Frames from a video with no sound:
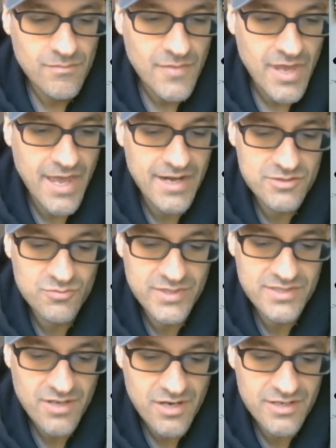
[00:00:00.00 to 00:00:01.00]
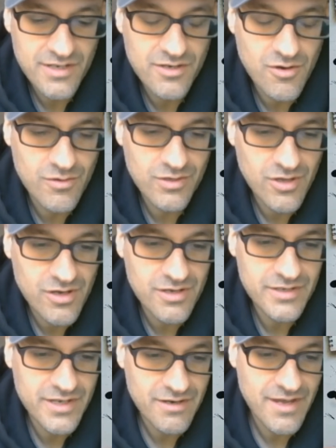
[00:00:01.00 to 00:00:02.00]
And as we started to go
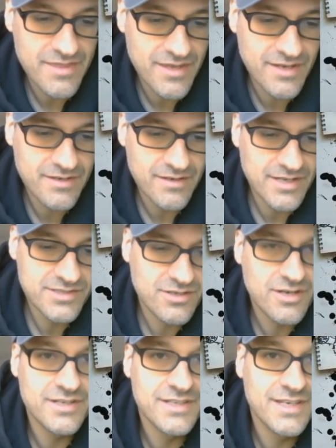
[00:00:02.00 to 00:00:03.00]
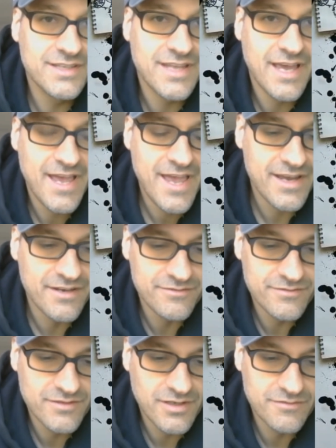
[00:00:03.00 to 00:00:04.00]
along here, I think I started to get the hang
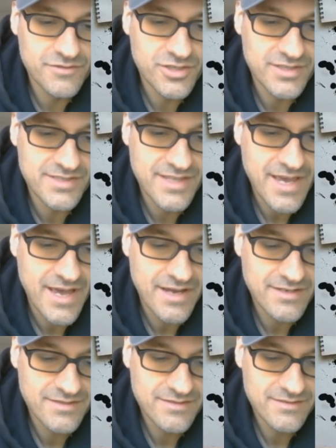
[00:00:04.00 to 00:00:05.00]
of just that.